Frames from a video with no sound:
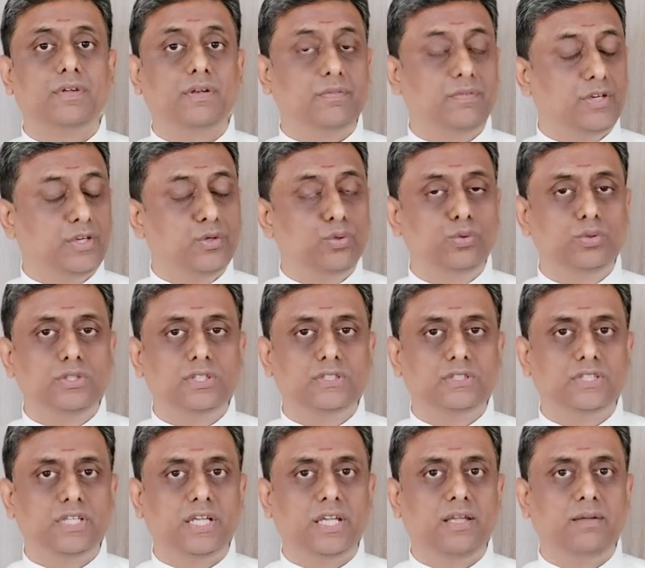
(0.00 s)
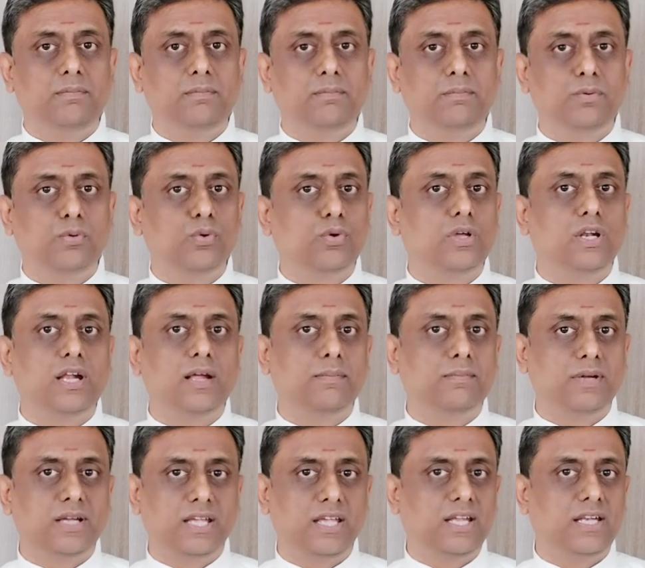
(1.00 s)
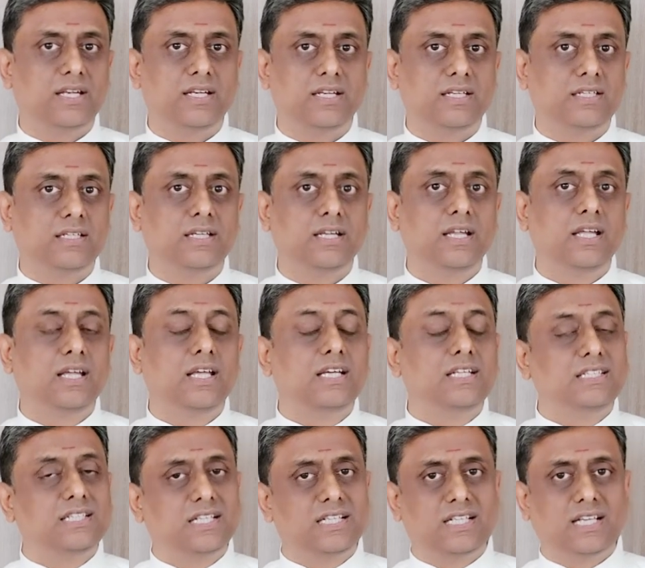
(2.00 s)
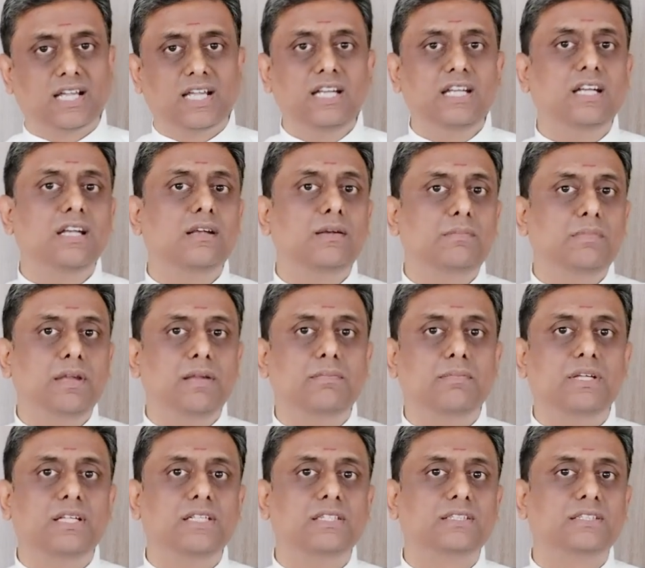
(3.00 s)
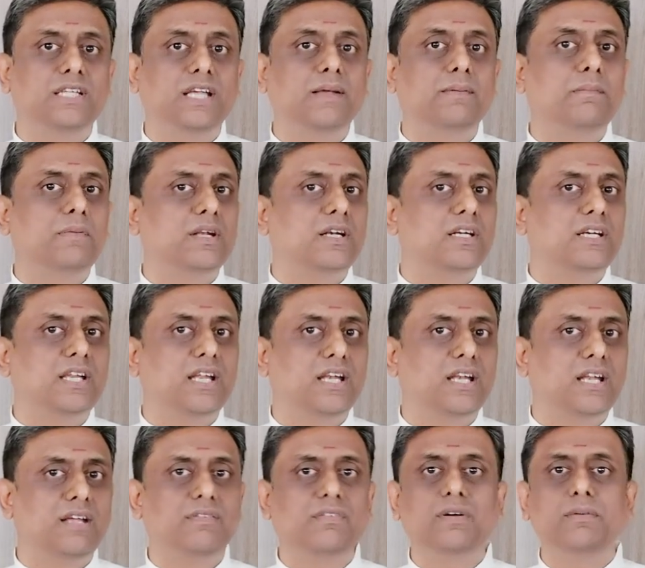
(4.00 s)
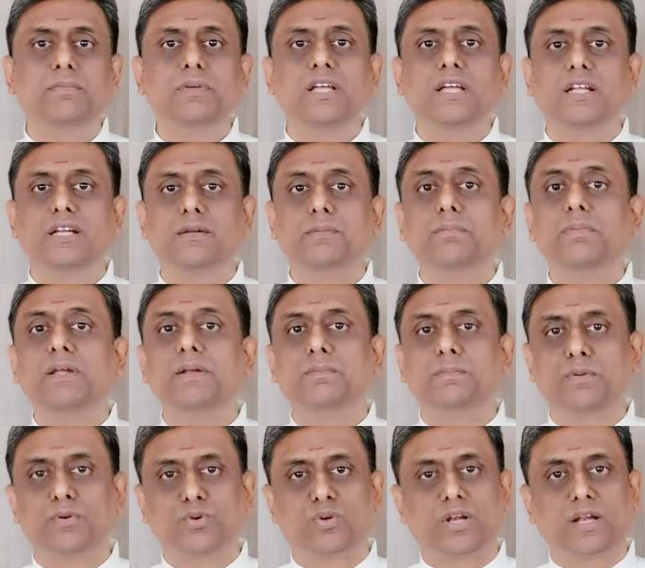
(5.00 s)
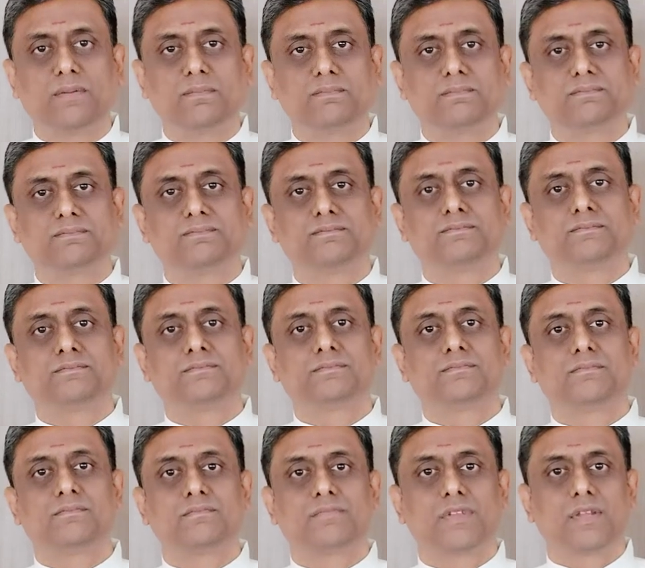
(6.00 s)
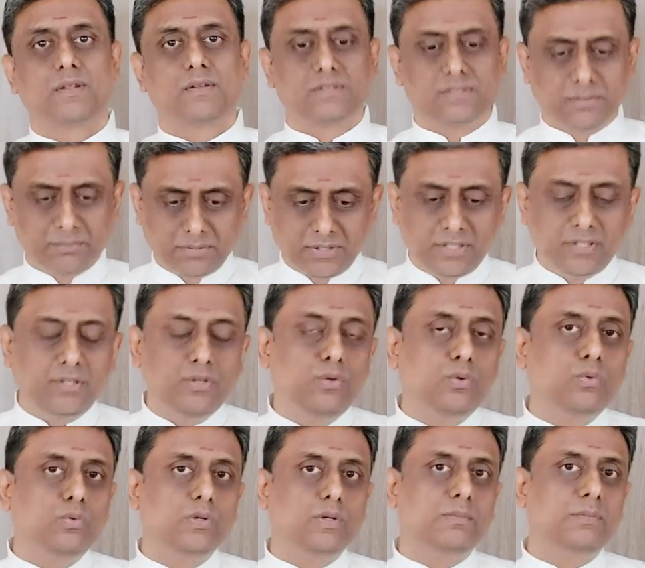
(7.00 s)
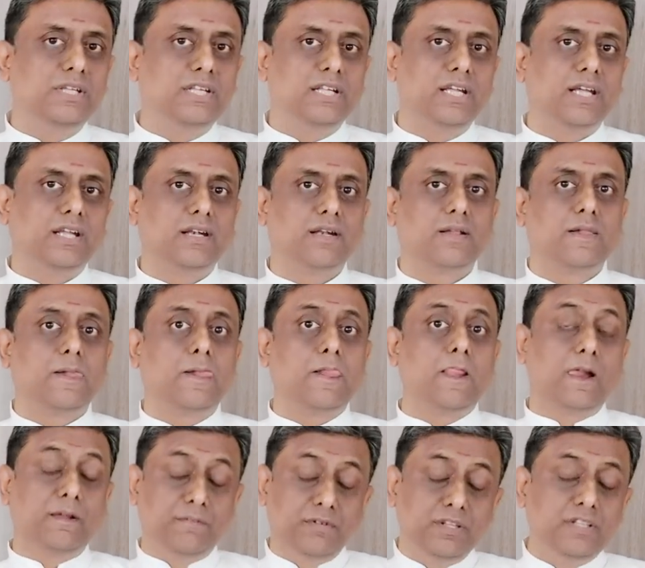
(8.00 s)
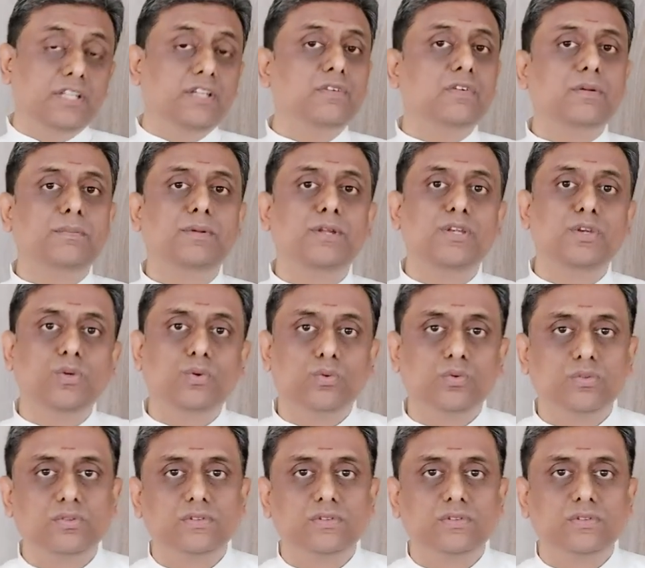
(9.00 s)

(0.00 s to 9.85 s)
we do the same program again, the title may be the same, but it can never be a repeat program. Something new will be there. Everything will be new.